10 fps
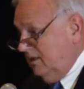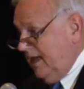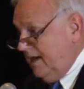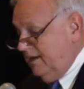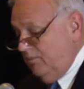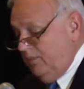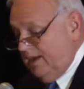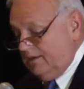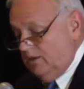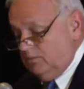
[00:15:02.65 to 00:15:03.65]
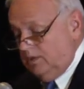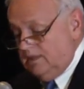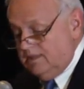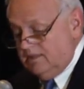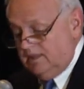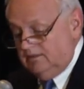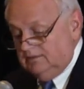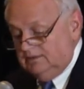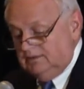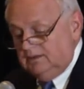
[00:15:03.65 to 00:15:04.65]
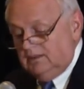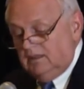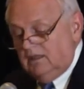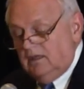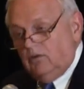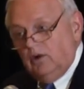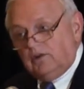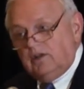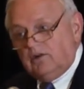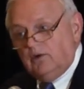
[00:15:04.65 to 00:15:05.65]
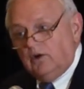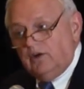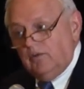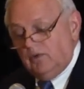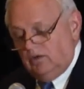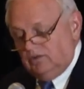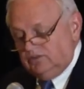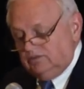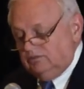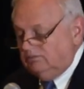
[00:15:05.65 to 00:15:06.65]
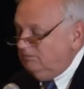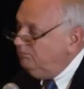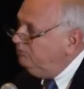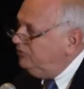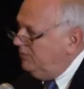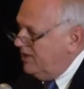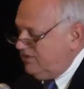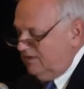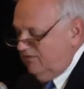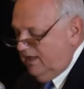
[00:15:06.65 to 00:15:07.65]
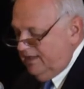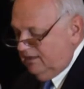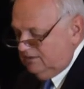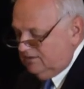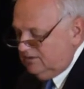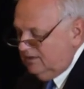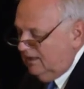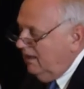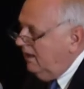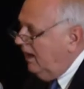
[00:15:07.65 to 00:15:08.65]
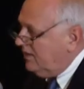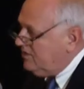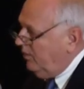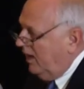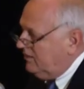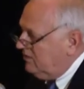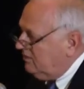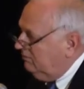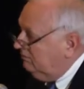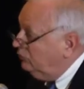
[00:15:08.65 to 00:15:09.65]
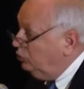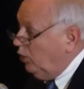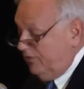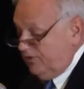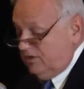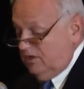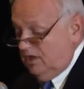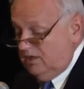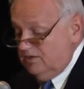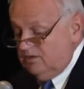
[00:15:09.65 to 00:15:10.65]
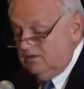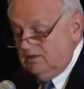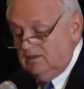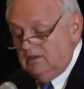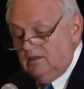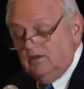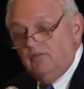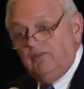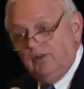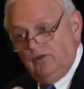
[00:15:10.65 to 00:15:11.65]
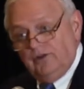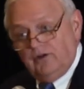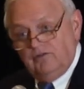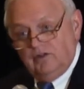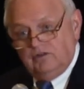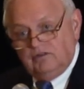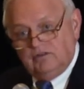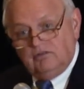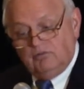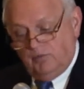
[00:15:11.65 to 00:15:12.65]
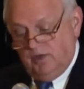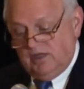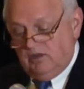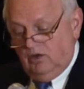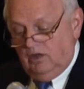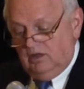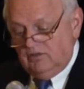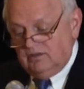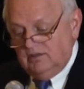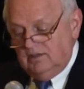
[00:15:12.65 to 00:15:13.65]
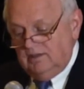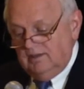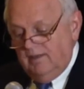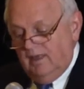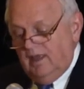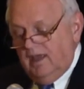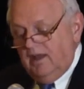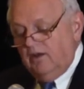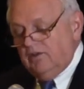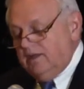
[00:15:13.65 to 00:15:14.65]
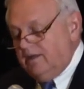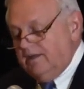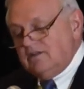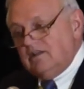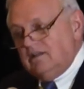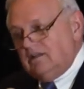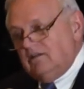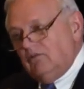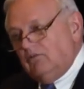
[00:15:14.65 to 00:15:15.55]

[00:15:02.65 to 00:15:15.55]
that had an impact on policing. We looked at career criminals, domestic violence, hotspots, two-officer cars, field interviews, repeat calls, and other areas that